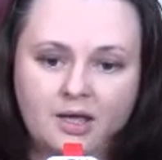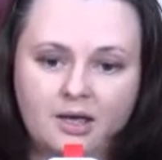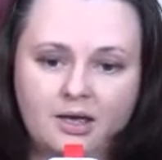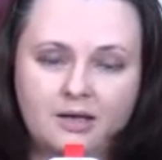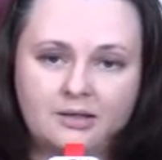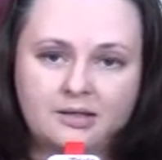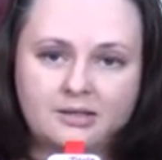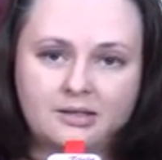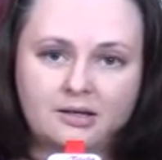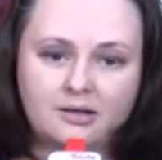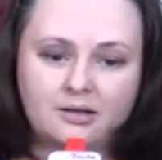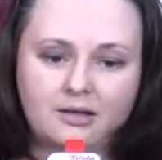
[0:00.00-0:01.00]
And then
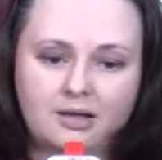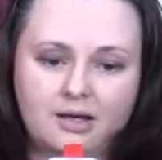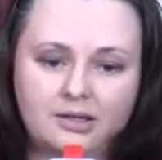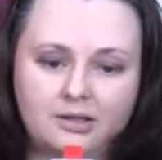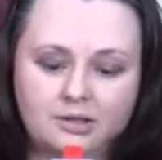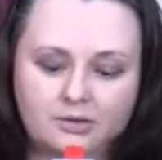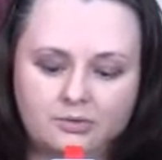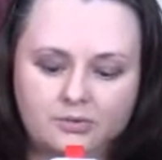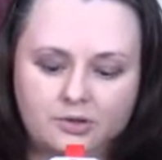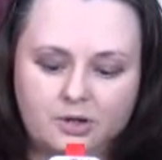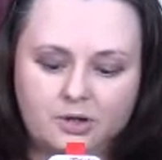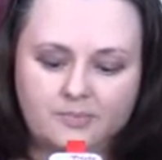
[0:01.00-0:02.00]
second line, we're
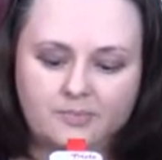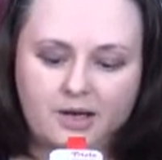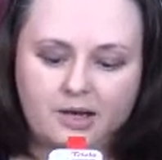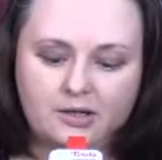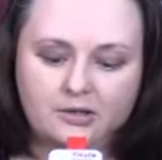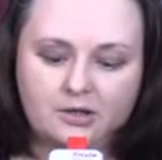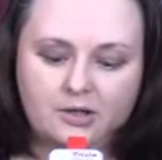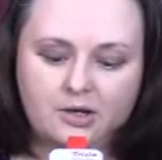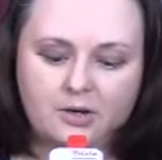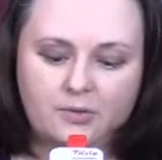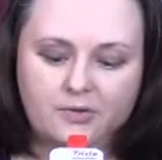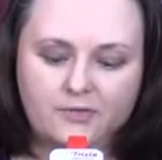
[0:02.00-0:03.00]
going back
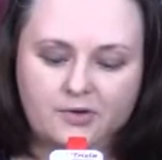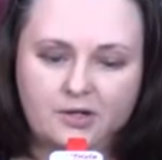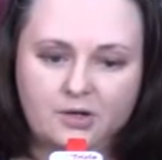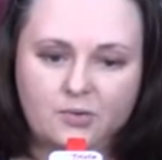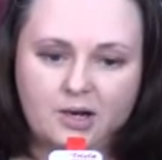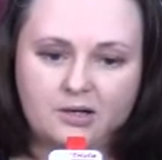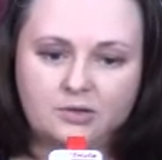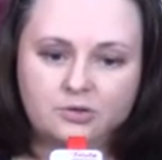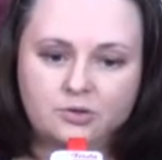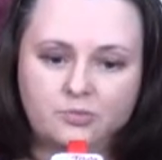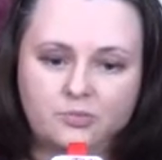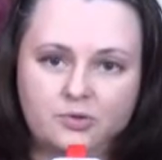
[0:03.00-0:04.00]
with finger 1
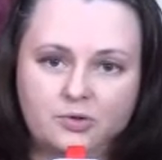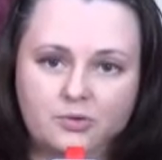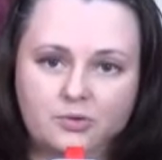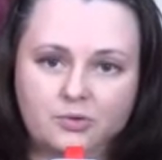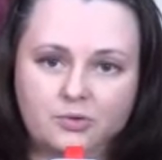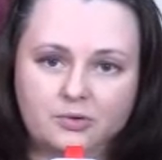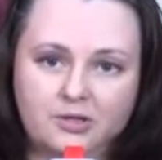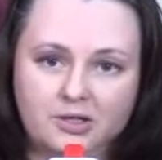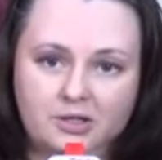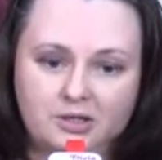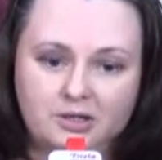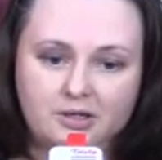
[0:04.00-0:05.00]
to blue
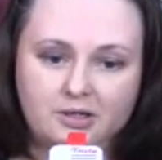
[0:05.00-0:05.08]
key.